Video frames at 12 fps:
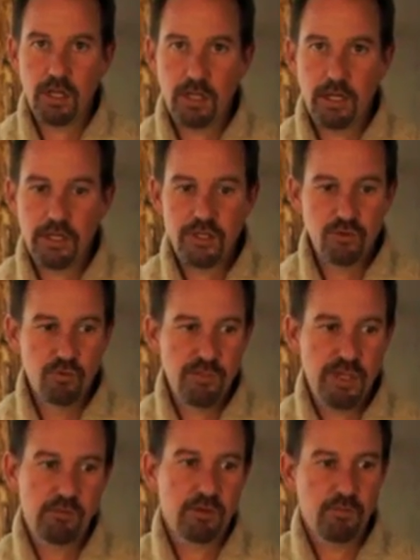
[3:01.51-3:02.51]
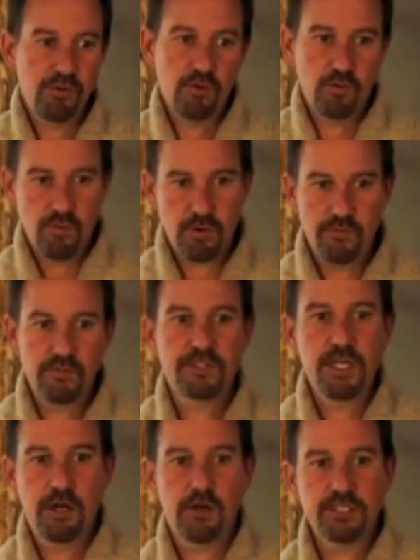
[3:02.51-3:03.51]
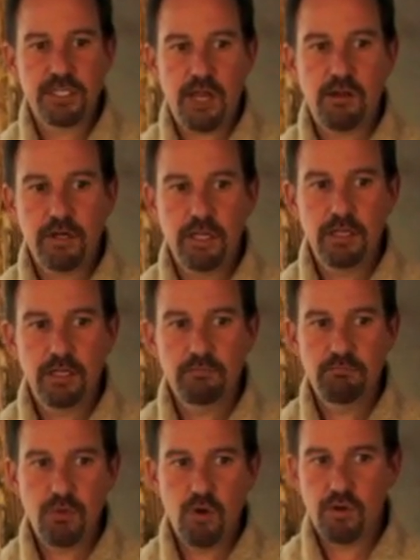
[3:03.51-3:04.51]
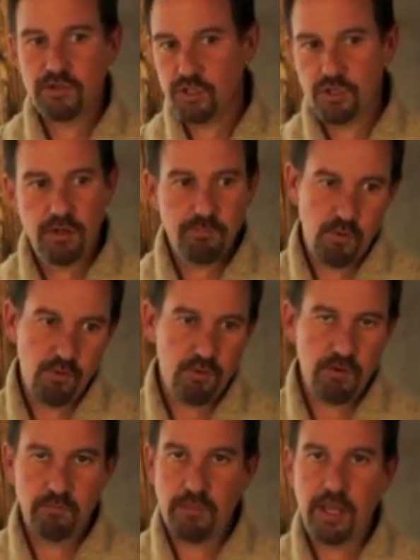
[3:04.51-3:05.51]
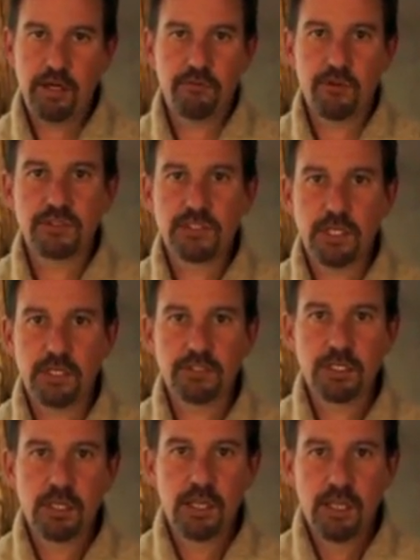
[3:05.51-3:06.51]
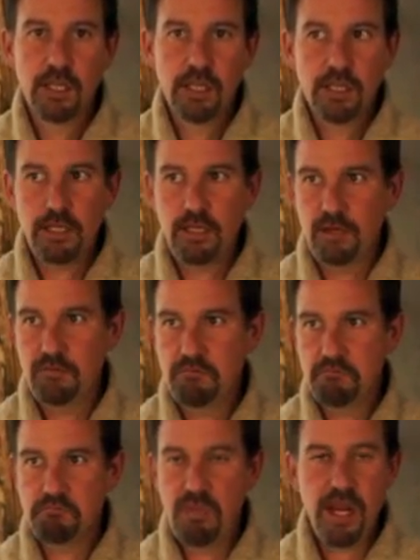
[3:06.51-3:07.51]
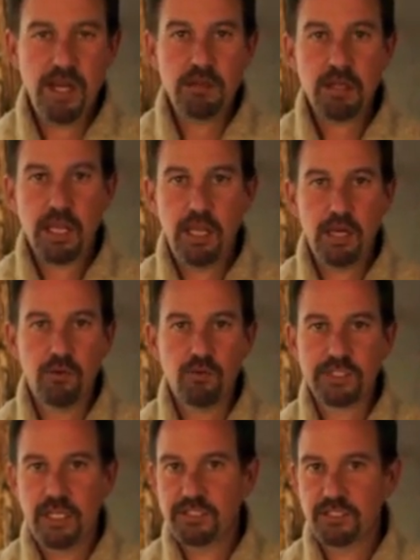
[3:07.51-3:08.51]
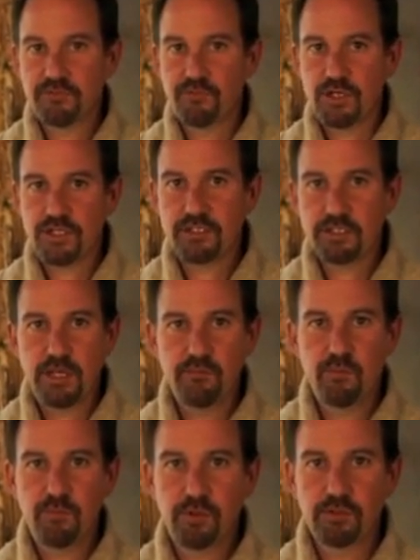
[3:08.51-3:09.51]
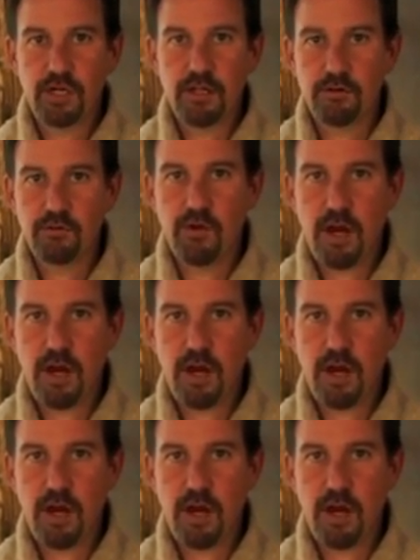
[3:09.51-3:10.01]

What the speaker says: You'll be able to pull one of those carrots out or turnip or any of those things in May, and it will taste as fresh as the day we pull it out of the